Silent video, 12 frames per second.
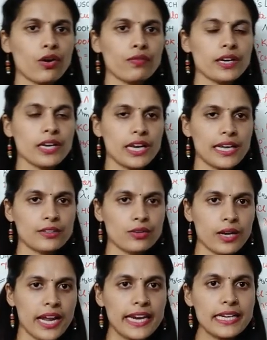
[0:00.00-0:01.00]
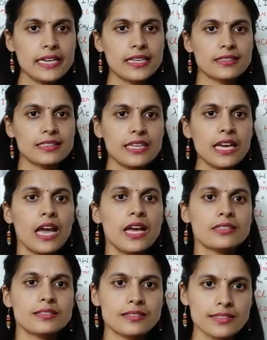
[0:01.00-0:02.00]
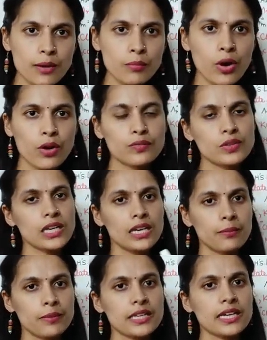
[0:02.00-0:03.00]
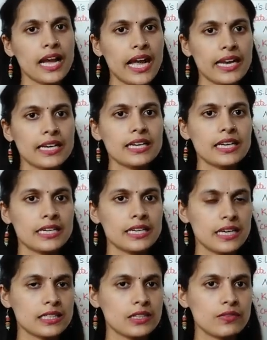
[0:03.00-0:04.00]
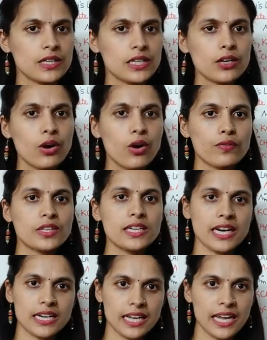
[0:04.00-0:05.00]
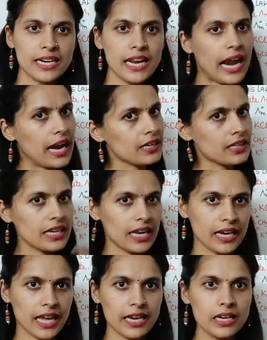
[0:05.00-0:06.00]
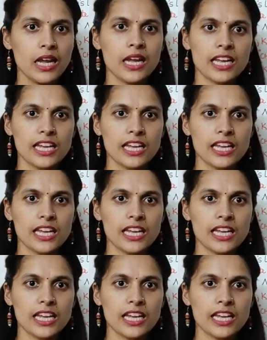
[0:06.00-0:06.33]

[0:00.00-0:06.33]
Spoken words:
of an electrolyte is the sum of the limiting ionic conductivity of the cation and the anion,